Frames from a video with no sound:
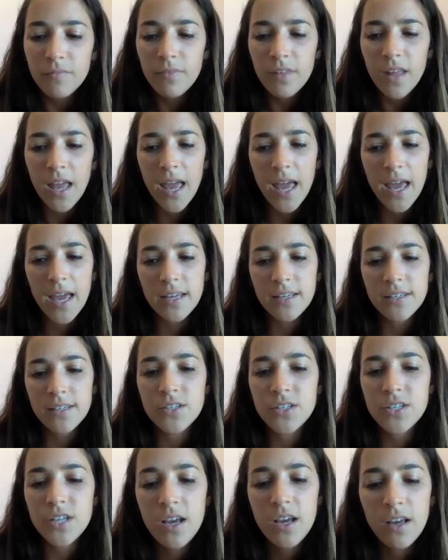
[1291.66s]

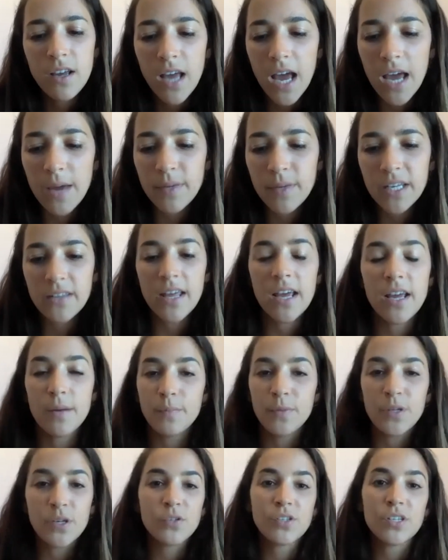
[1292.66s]
And I mean,
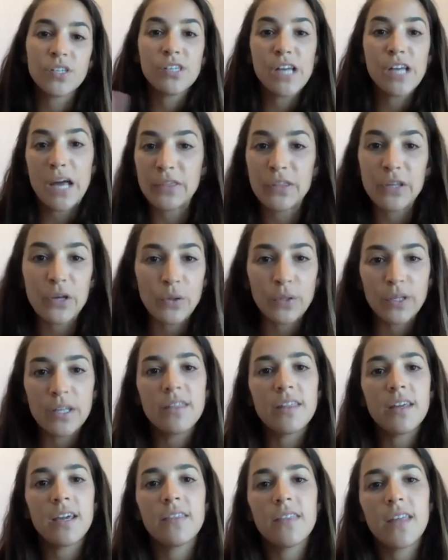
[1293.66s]
abuse is not the only
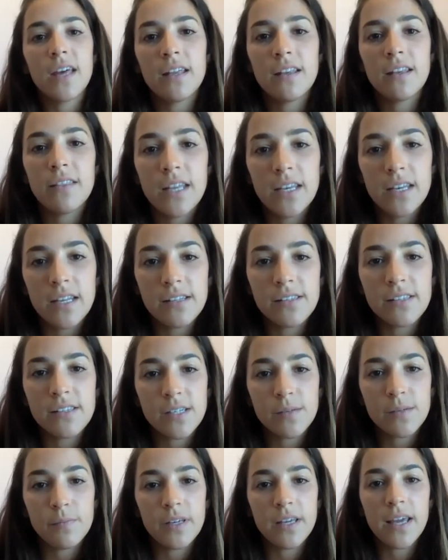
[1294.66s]
thing that needs
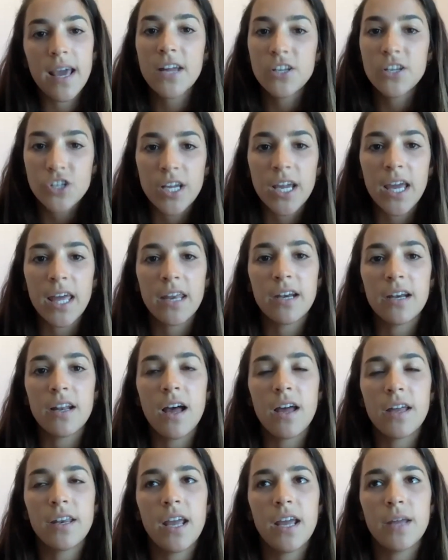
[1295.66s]
to be educated
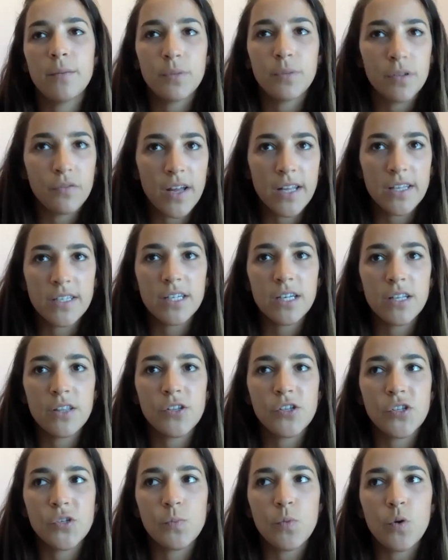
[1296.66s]
on and prevented in
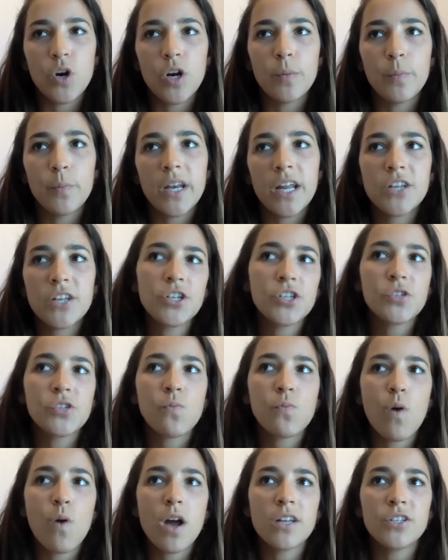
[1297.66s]
the sport, but I just
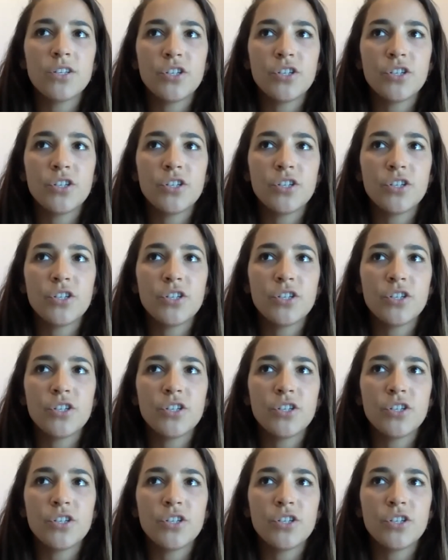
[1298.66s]
want